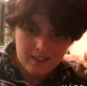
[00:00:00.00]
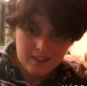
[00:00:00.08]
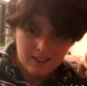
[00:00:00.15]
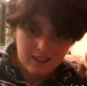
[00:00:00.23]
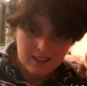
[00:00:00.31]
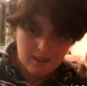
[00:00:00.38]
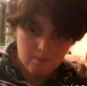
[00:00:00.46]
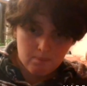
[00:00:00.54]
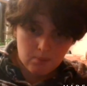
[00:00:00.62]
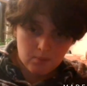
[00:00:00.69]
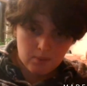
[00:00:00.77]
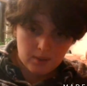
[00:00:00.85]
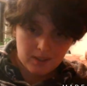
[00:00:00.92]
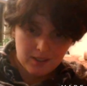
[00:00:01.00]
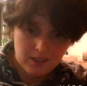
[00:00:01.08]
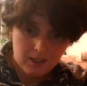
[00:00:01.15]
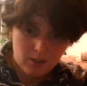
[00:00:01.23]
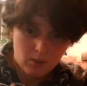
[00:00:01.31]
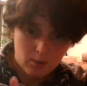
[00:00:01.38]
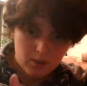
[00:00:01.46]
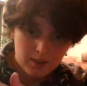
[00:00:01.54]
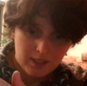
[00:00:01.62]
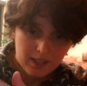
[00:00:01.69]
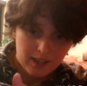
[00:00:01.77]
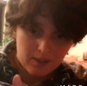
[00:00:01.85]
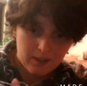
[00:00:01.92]
And again, that brilliant
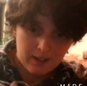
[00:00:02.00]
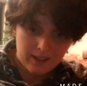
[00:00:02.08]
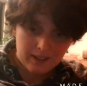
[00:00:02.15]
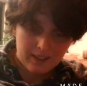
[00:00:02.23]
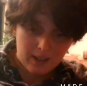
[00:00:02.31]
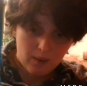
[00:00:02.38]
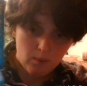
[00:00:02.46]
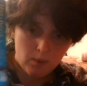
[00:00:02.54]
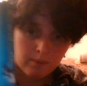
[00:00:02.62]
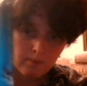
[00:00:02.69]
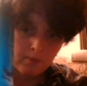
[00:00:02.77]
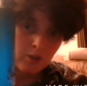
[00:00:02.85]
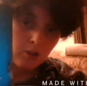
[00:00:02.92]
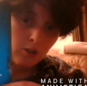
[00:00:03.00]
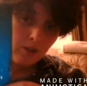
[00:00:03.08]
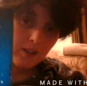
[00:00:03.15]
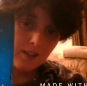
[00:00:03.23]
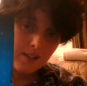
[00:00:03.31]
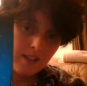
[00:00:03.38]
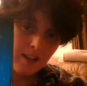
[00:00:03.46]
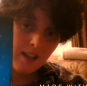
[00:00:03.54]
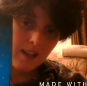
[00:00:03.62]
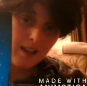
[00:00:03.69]
gold lettering and that white Patronus.